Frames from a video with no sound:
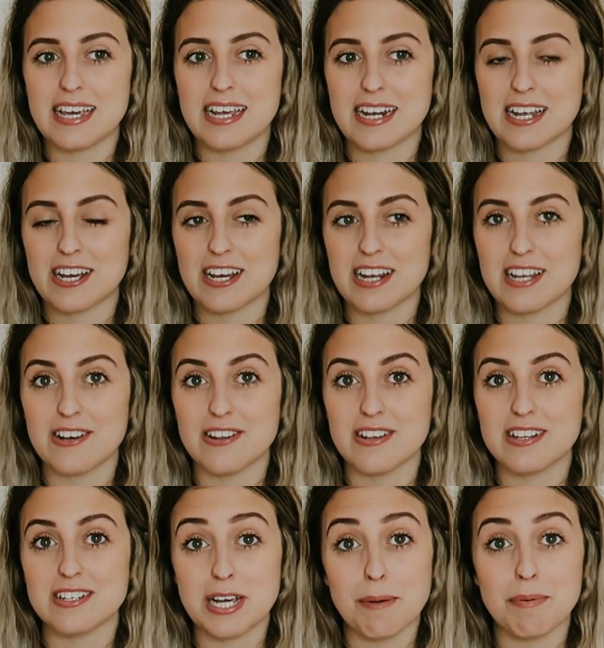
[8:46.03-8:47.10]
in her
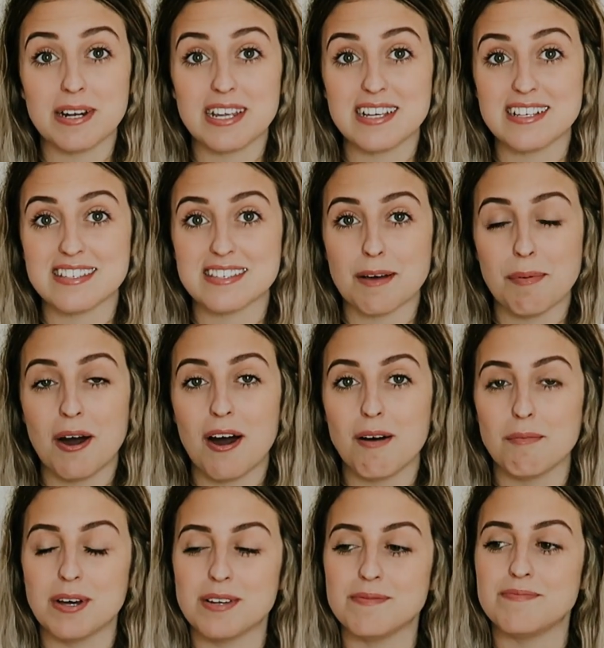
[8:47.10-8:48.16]
little Japanese
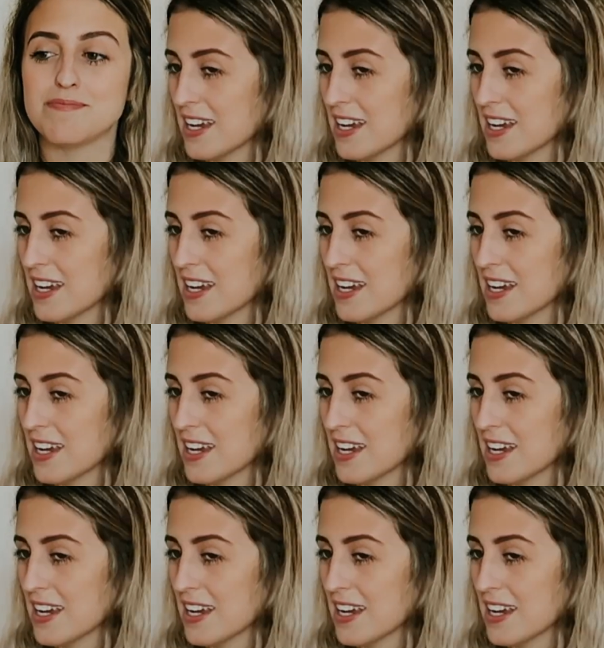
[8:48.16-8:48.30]
apartment.